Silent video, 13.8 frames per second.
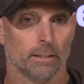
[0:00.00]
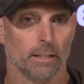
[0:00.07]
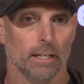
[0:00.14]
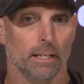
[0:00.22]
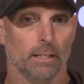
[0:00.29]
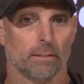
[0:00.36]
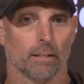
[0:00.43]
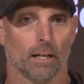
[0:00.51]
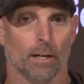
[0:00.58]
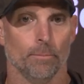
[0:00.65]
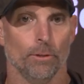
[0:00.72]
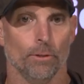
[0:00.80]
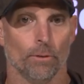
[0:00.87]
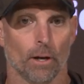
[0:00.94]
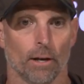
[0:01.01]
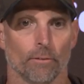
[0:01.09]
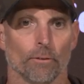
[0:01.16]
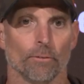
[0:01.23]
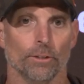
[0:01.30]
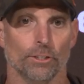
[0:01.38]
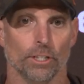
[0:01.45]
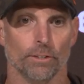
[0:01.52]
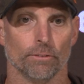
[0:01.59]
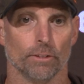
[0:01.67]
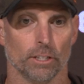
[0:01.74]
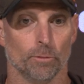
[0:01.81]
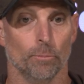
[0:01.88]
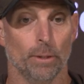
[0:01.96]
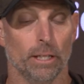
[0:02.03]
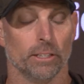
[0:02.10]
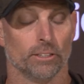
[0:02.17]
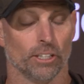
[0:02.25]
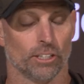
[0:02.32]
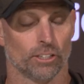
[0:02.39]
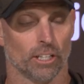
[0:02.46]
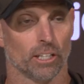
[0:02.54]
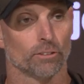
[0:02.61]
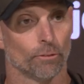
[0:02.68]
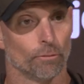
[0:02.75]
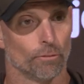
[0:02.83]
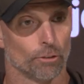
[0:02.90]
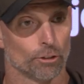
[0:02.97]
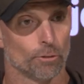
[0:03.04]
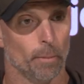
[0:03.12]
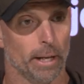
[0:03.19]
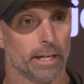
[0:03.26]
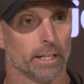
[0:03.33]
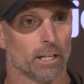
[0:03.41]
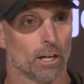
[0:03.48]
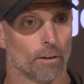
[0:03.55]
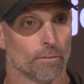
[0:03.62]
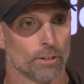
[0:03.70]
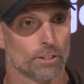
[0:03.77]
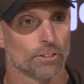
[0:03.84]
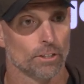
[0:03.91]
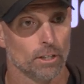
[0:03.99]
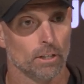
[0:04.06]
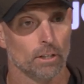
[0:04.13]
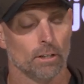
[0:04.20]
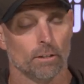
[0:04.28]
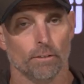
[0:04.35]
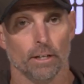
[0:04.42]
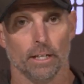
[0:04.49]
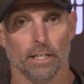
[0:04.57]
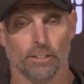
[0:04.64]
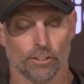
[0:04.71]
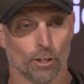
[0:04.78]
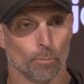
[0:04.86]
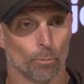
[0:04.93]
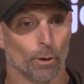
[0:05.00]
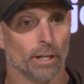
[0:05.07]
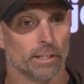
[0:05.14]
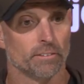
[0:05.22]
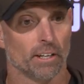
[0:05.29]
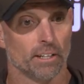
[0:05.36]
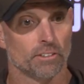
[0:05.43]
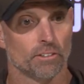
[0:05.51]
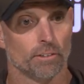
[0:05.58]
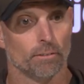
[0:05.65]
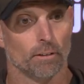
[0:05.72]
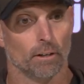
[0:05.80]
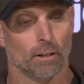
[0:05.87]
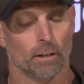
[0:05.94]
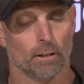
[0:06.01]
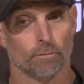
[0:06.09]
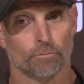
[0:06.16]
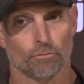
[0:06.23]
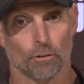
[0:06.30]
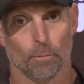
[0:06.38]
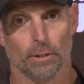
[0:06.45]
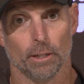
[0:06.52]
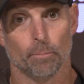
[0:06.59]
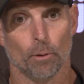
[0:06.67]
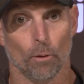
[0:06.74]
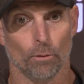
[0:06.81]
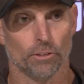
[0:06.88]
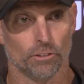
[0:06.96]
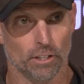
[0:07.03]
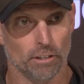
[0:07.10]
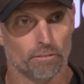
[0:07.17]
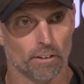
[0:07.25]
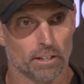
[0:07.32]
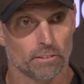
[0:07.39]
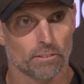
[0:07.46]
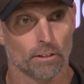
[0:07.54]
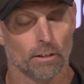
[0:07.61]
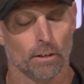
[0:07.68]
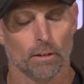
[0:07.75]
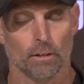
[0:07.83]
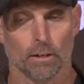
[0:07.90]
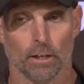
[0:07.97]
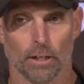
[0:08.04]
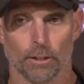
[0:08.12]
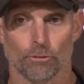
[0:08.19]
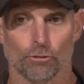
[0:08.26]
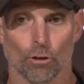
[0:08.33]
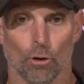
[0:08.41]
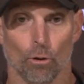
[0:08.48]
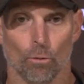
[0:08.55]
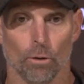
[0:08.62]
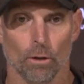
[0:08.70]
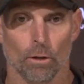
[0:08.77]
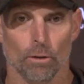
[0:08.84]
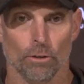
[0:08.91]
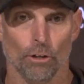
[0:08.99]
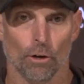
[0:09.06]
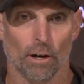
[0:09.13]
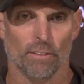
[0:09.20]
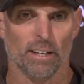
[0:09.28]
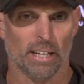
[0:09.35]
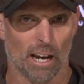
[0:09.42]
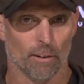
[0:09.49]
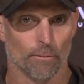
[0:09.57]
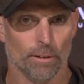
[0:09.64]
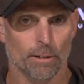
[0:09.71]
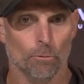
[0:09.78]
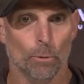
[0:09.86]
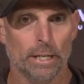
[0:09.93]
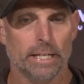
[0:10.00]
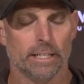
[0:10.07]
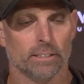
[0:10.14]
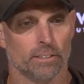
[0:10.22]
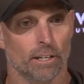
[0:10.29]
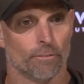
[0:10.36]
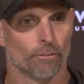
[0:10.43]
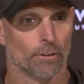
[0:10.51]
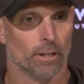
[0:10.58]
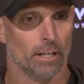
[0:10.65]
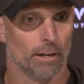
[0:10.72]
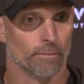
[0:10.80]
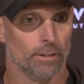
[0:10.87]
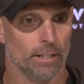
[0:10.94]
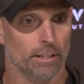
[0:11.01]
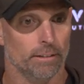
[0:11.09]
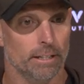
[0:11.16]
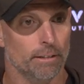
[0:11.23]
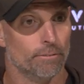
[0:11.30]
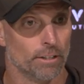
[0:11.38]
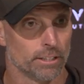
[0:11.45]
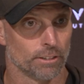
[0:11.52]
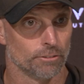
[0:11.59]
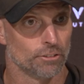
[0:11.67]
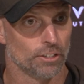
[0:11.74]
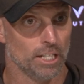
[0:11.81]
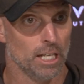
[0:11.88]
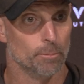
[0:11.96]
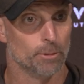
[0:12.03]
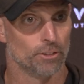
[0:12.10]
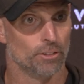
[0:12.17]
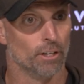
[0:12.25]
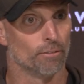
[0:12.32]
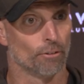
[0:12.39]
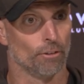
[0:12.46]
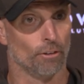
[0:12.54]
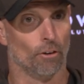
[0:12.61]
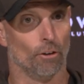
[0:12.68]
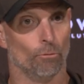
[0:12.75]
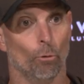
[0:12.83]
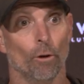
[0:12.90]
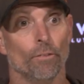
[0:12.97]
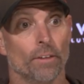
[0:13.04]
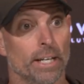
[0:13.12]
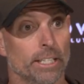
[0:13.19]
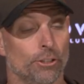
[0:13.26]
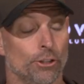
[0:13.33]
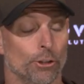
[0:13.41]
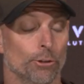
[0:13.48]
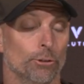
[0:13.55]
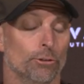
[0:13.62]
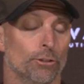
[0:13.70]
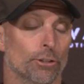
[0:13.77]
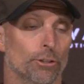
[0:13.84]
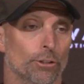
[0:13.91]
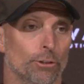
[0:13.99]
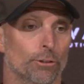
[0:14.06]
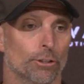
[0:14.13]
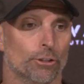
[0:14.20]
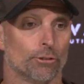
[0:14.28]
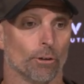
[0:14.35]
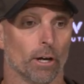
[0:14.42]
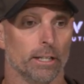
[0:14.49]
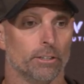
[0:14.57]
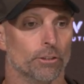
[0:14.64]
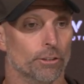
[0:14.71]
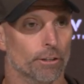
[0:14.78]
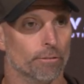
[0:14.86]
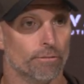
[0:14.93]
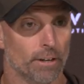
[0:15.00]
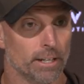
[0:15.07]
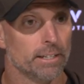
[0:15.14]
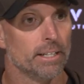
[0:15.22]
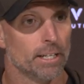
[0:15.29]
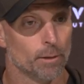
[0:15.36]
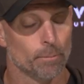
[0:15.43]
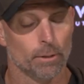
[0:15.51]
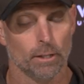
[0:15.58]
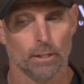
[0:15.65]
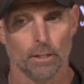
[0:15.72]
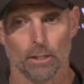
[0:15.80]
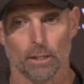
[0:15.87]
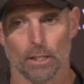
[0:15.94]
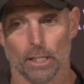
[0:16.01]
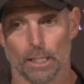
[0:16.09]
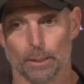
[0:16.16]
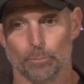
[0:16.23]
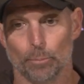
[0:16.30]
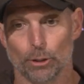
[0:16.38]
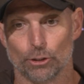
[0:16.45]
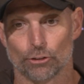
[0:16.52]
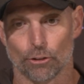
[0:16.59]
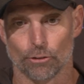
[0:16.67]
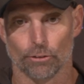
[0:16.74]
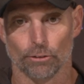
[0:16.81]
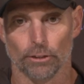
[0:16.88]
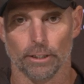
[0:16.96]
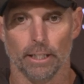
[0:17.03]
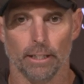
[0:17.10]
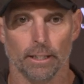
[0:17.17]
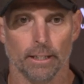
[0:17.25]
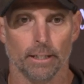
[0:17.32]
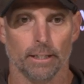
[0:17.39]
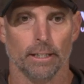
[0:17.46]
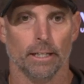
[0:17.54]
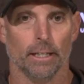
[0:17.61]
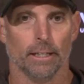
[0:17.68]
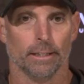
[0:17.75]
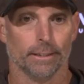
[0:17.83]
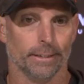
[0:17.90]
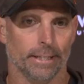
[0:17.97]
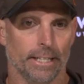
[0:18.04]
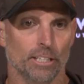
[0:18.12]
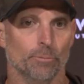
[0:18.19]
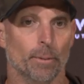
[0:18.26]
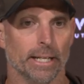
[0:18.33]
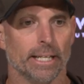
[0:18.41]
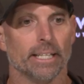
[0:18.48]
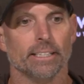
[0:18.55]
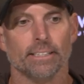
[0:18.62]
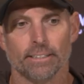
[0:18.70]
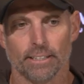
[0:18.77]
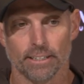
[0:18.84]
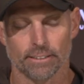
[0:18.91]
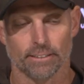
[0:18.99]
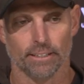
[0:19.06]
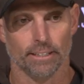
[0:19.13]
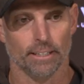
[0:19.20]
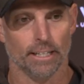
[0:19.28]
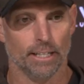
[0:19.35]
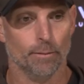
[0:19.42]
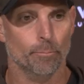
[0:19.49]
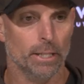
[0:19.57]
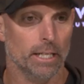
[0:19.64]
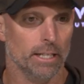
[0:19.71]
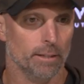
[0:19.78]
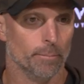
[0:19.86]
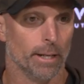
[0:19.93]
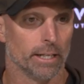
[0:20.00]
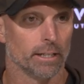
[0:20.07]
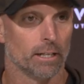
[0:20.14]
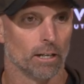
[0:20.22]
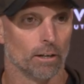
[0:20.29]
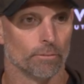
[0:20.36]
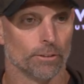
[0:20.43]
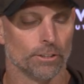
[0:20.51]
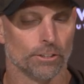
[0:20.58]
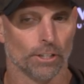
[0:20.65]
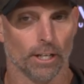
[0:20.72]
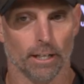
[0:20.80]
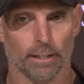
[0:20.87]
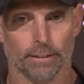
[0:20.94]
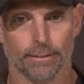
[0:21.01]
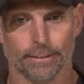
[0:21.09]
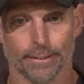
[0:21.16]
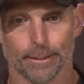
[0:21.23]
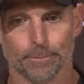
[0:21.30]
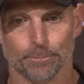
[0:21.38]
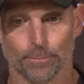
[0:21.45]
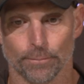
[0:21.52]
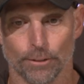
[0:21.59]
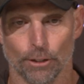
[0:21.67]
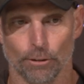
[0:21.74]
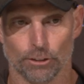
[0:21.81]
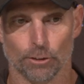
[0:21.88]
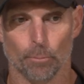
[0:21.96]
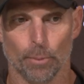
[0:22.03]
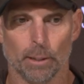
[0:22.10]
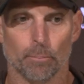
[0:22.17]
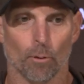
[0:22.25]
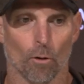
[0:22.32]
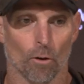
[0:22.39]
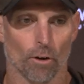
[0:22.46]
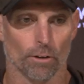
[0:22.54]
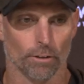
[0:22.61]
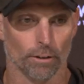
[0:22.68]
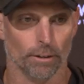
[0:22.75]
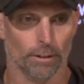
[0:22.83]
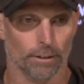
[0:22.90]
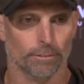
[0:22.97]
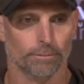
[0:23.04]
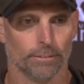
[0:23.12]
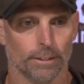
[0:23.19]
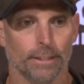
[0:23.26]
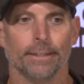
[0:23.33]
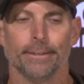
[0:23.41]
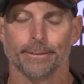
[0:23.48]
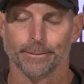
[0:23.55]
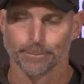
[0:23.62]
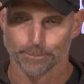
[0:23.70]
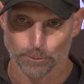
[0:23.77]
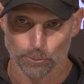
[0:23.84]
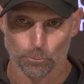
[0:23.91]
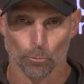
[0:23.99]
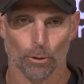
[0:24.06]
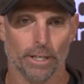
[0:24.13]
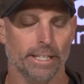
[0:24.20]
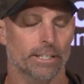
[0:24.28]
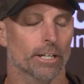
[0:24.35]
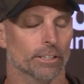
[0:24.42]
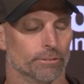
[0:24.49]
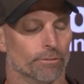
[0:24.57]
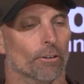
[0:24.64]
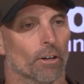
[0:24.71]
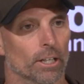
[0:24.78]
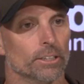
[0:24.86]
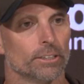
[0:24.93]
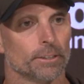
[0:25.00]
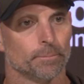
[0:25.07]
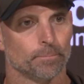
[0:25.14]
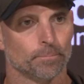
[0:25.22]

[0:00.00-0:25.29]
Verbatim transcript: that anytime you have a receiver that's being successful versus man coverage, that he's going to bring attention uh, from the opponent's defense. Uh, so you know, I think every week is different and every defensive scheme is different on what they choose to do to try to defend him. Uh, but certainly, he's been consistent in beating man coverage, and uh, you know, it's a big part of what he does for us.